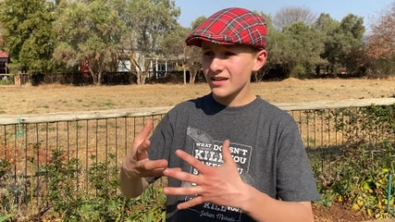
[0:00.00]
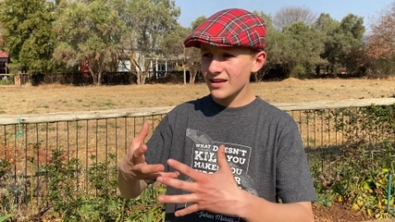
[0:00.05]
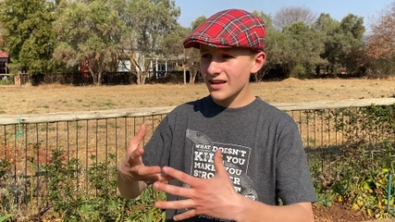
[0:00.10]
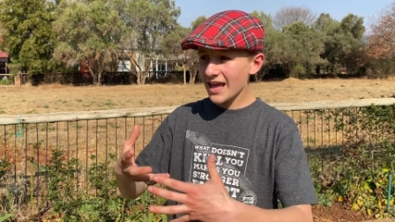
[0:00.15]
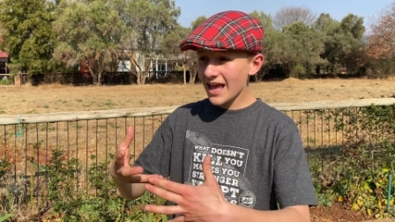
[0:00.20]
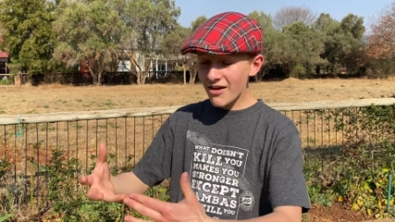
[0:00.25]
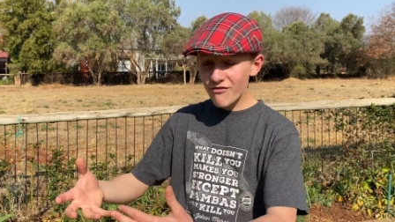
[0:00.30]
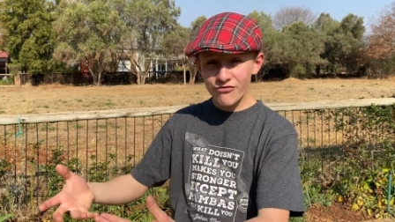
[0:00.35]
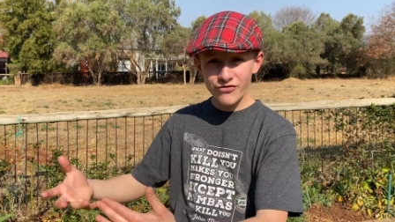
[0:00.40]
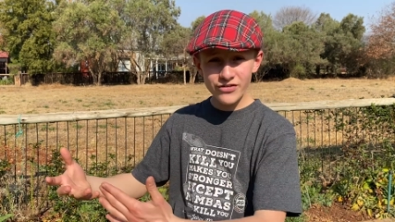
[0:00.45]

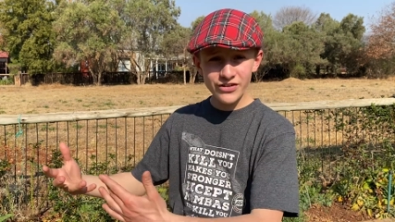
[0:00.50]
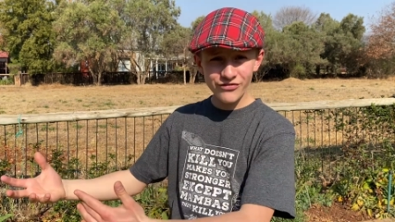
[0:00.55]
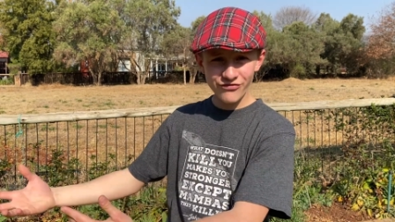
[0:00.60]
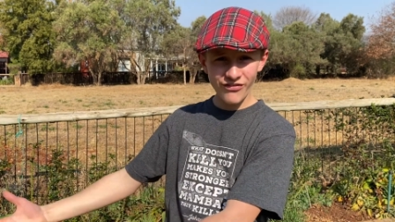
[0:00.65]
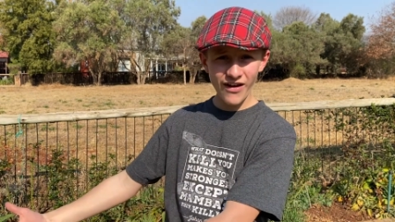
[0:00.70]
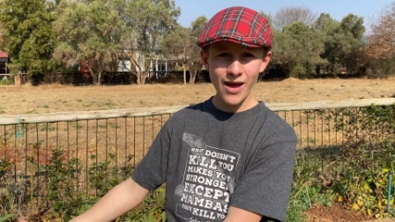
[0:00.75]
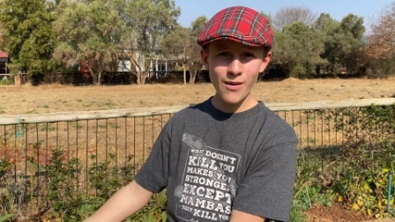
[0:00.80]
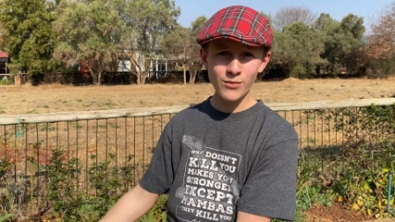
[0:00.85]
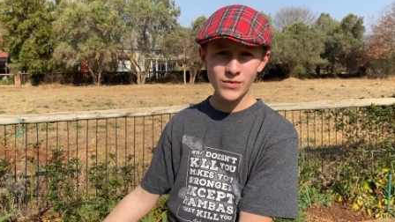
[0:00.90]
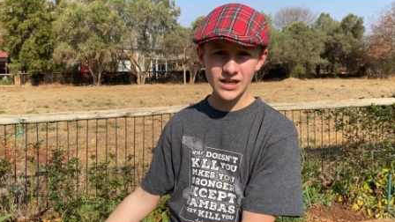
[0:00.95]
every
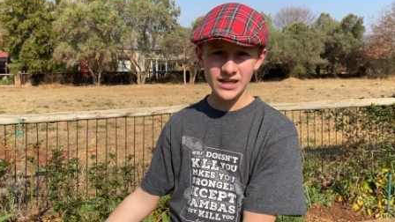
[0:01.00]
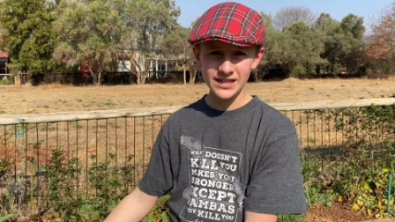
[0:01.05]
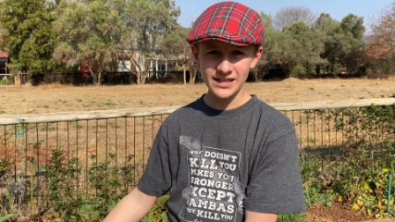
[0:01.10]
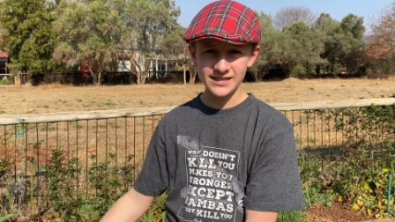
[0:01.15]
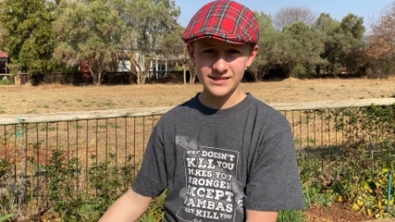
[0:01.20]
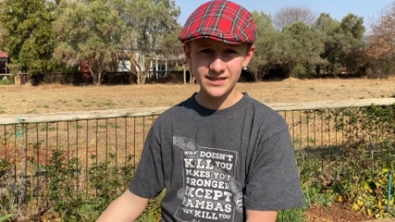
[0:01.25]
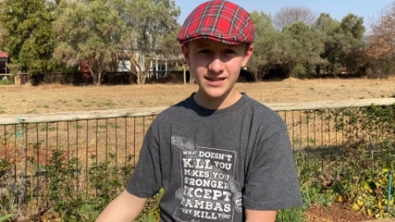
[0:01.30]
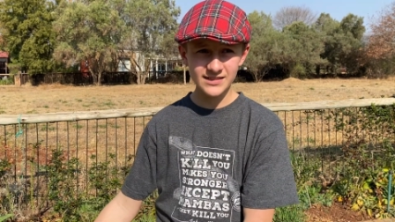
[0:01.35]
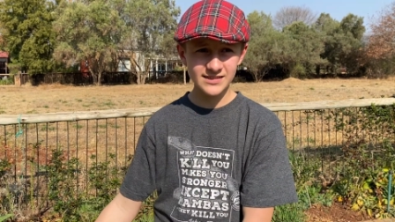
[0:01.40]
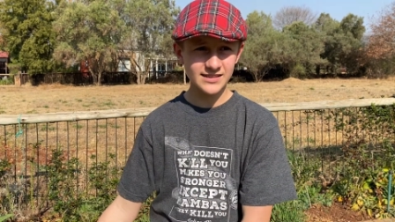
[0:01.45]
family
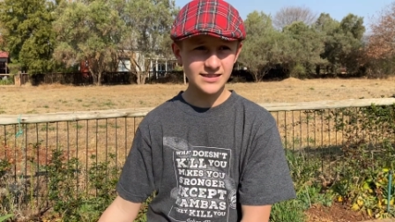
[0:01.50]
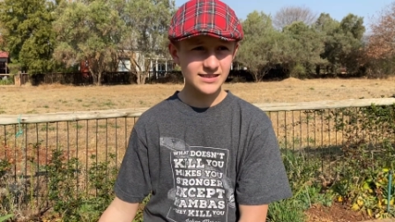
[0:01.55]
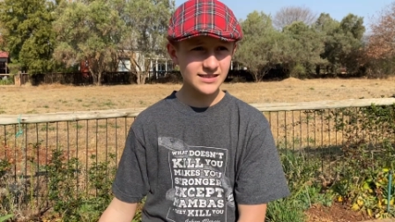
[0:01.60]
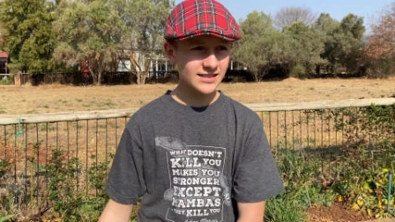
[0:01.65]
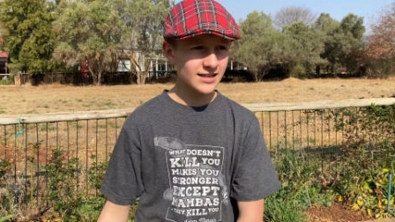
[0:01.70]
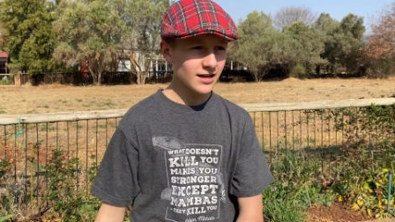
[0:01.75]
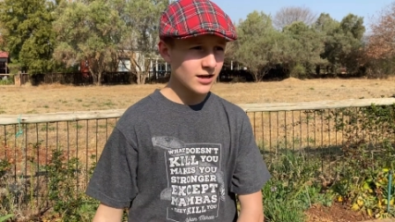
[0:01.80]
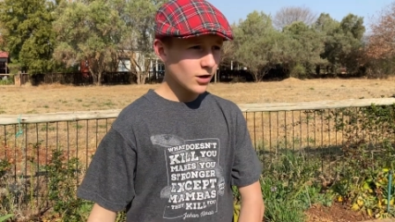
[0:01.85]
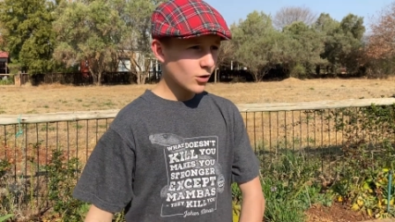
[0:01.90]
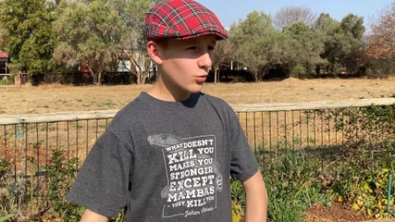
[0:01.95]
does it,
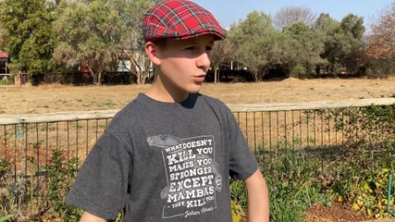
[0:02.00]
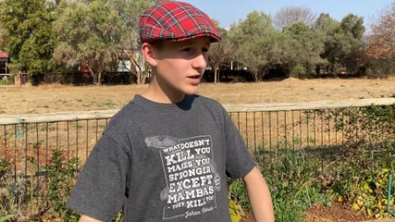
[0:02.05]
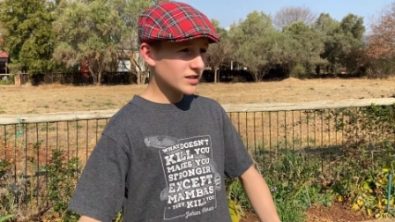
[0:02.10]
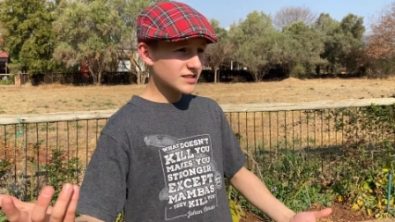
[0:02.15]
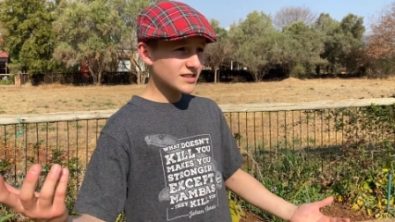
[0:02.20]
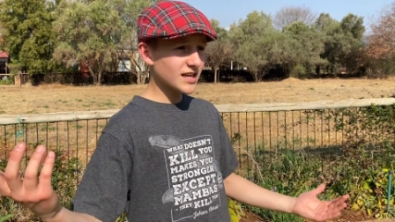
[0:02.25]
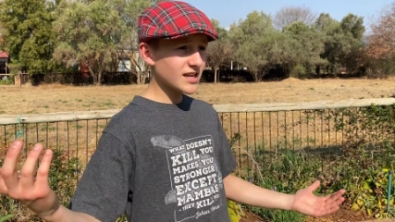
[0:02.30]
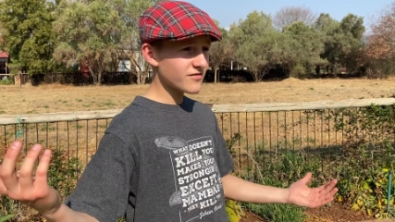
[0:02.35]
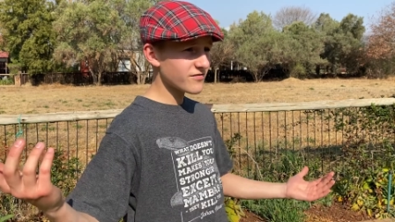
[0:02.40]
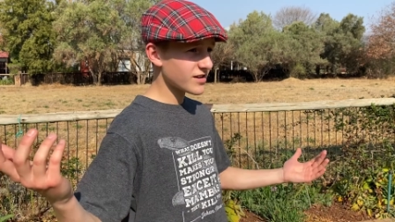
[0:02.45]
we're
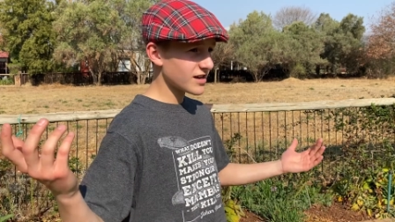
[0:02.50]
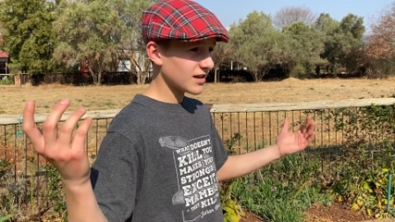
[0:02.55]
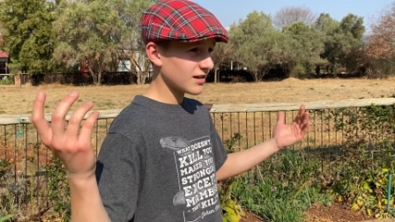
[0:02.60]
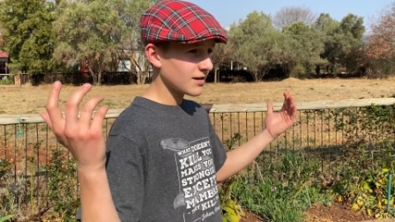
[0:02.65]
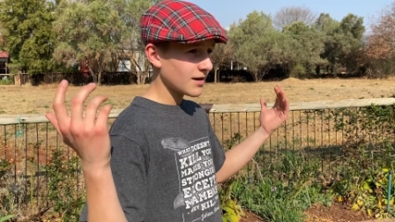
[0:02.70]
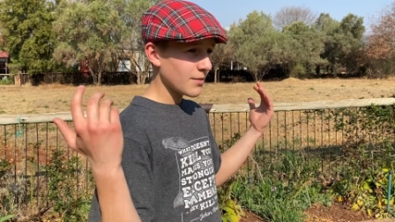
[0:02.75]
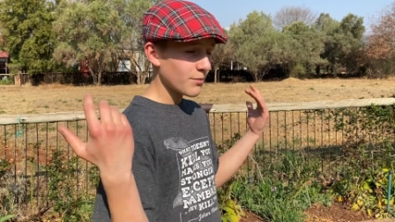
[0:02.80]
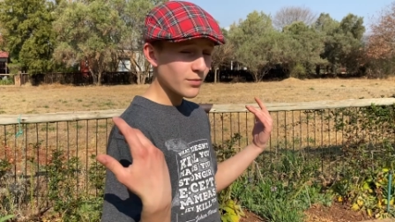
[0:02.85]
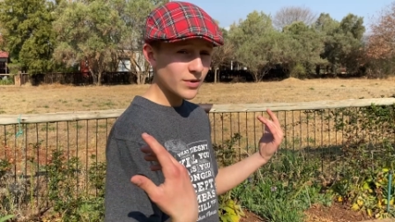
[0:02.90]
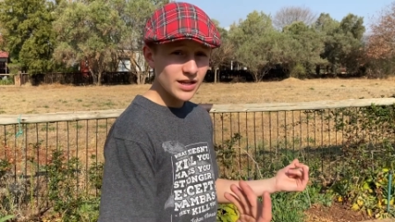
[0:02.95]
saving
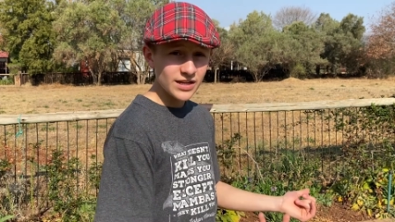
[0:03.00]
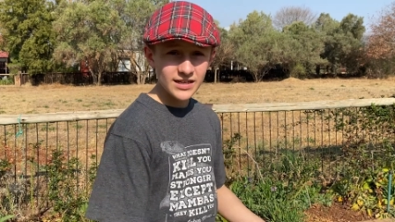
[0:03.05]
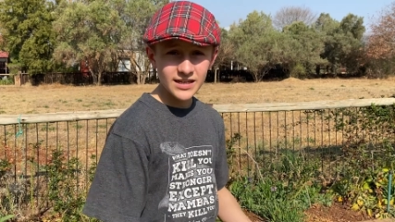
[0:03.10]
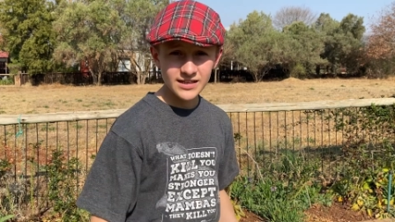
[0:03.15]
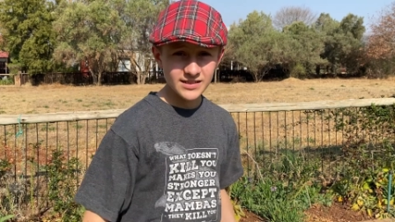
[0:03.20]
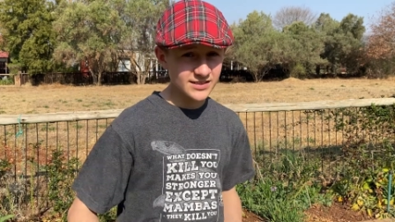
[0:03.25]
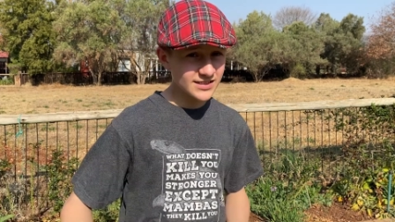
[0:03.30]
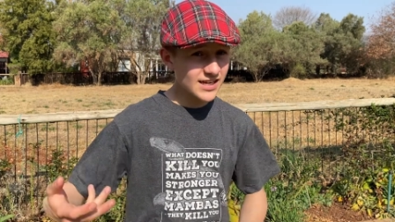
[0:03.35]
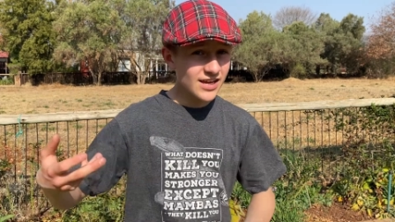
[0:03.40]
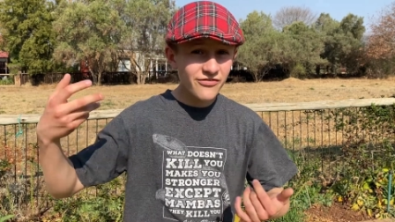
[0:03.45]

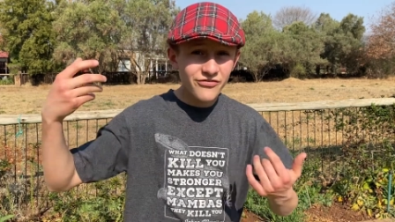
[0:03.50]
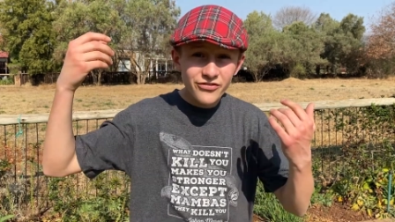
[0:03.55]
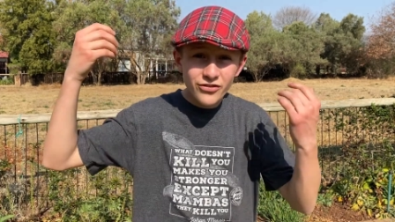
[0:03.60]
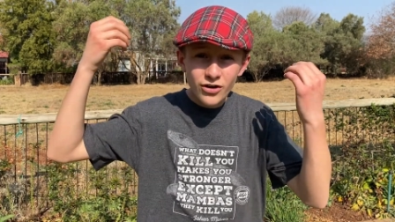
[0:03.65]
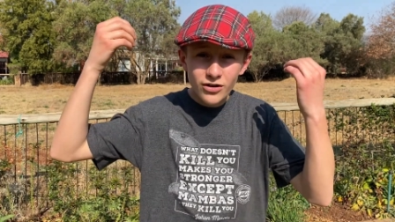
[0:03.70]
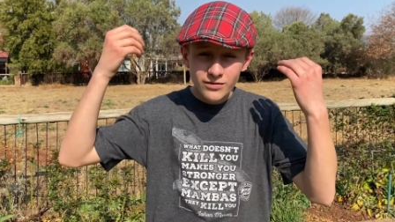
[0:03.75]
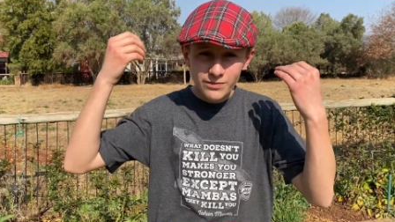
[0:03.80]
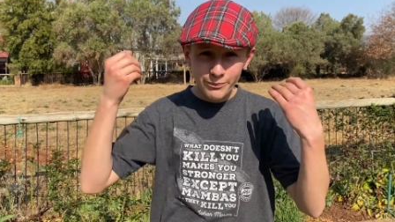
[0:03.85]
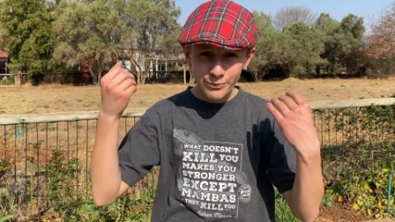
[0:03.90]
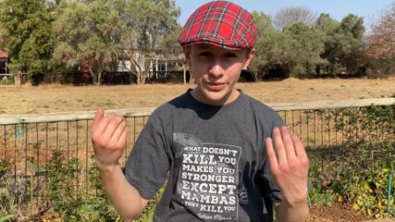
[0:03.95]
millions, if
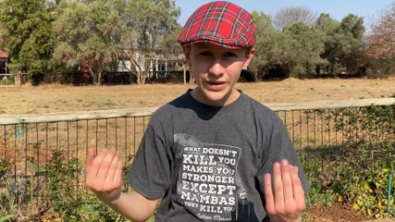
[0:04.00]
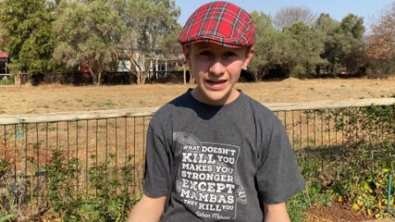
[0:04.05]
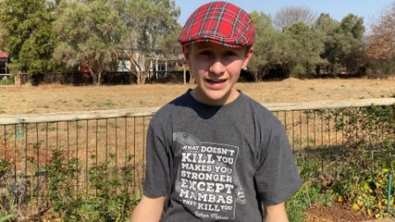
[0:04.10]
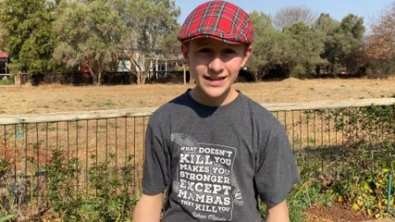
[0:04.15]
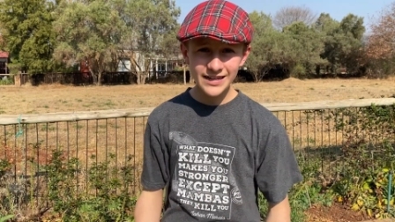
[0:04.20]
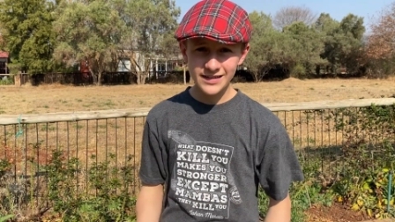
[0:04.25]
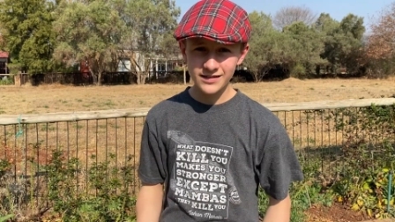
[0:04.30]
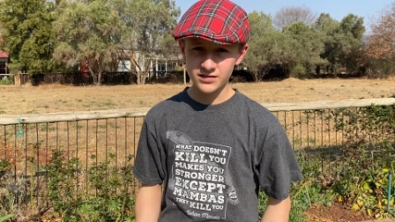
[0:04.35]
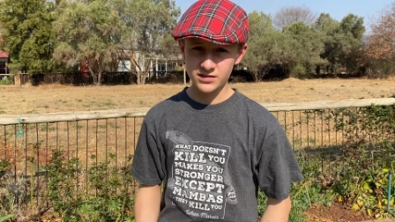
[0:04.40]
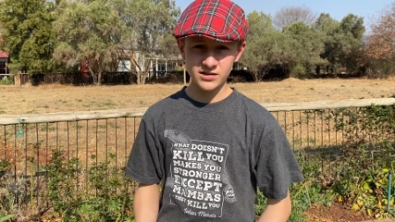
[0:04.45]
not
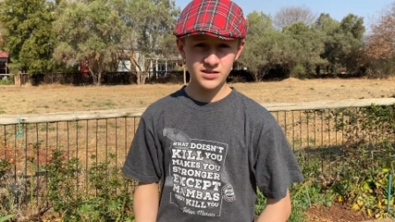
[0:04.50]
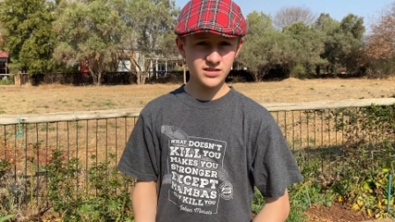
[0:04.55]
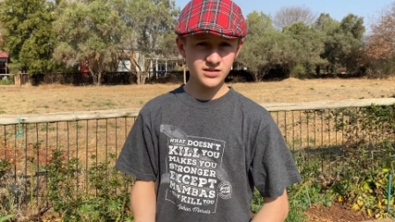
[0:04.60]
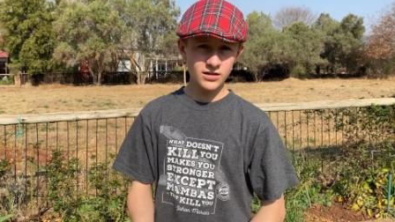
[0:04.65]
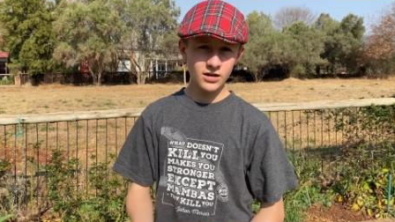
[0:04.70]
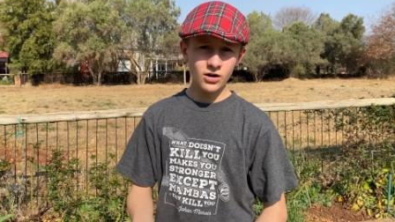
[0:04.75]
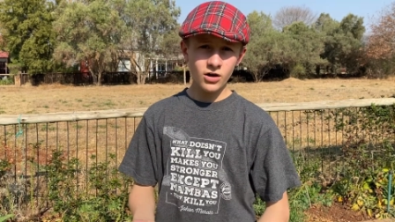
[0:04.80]
billions,